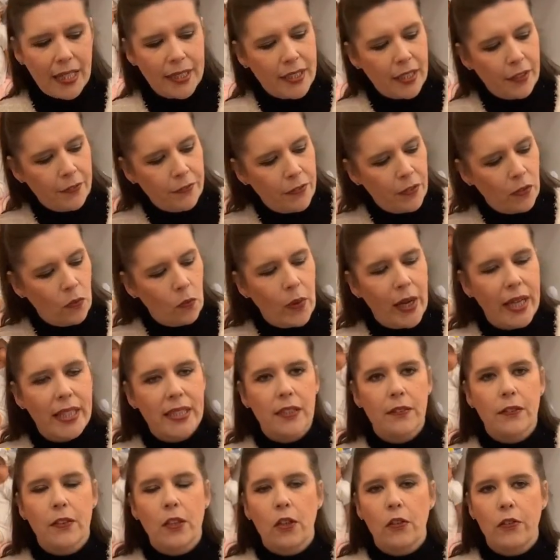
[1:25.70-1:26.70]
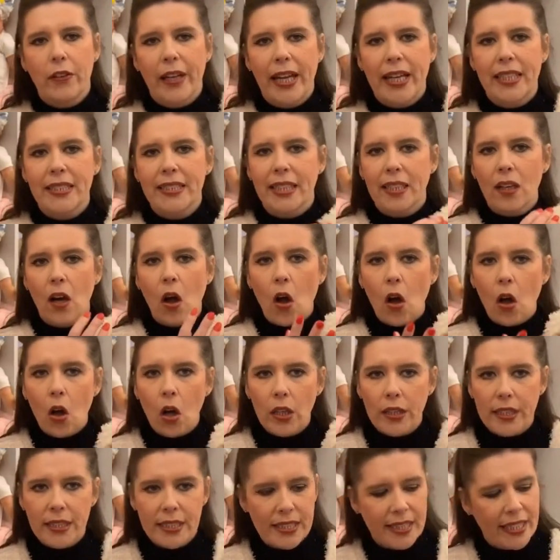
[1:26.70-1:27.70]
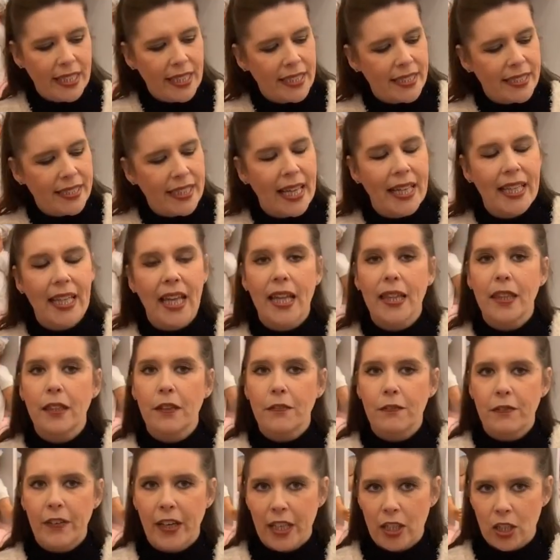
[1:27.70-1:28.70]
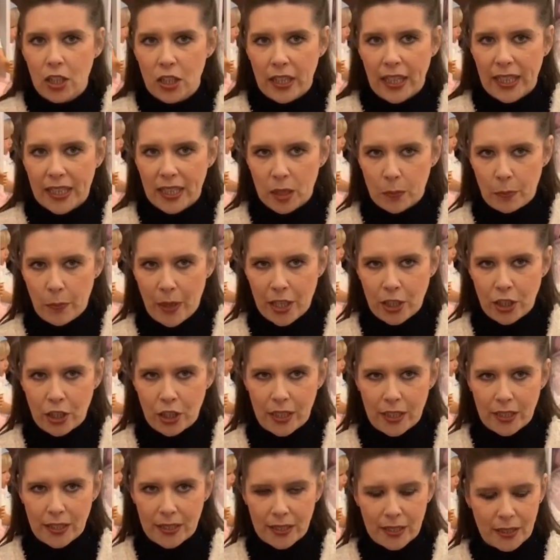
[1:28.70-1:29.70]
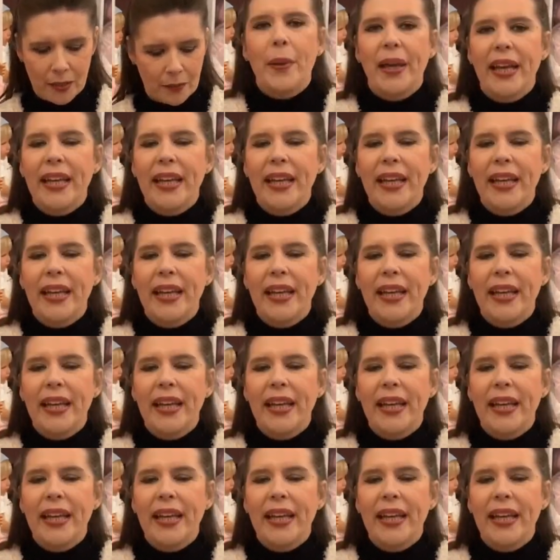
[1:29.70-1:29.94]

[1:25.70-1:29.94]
and different ways of creating all the detail and the facial expressions.